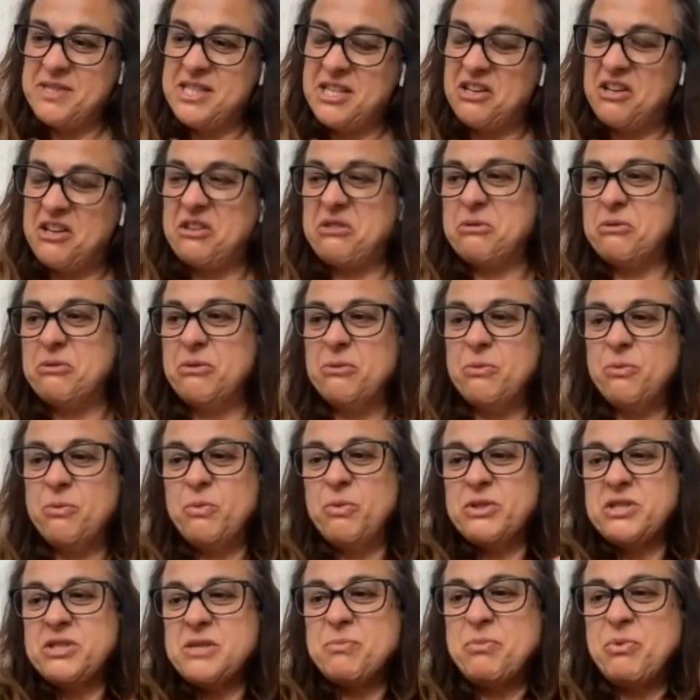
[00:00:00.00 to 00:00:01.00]
And I thought,
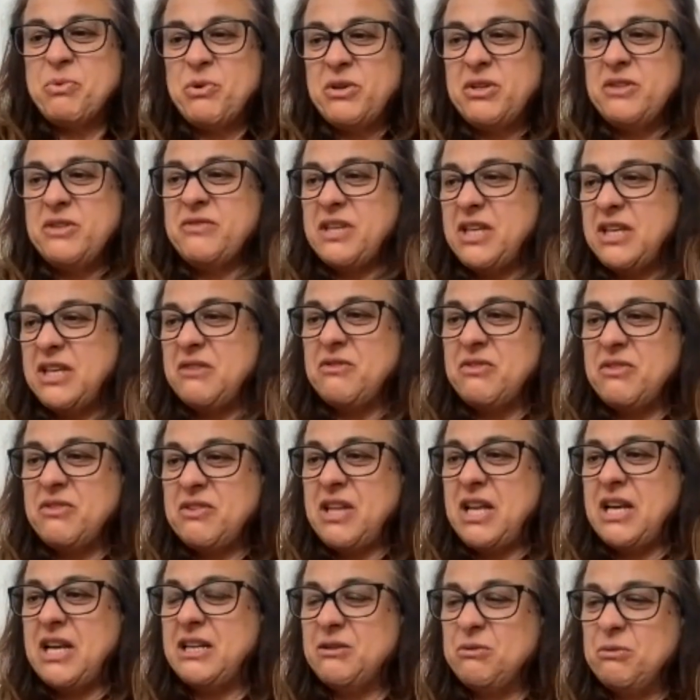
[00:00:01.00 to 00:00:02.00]
what's the point of getting rid of
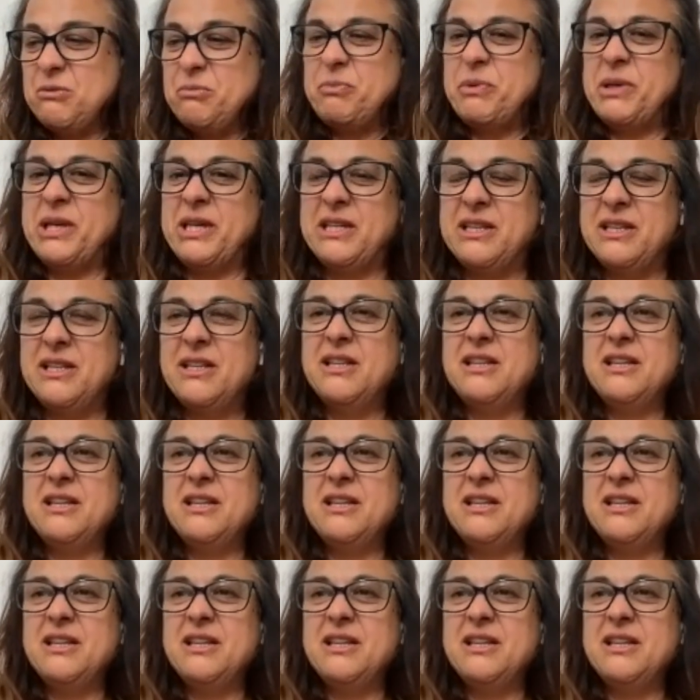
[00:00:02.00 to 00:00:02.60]
that little bit?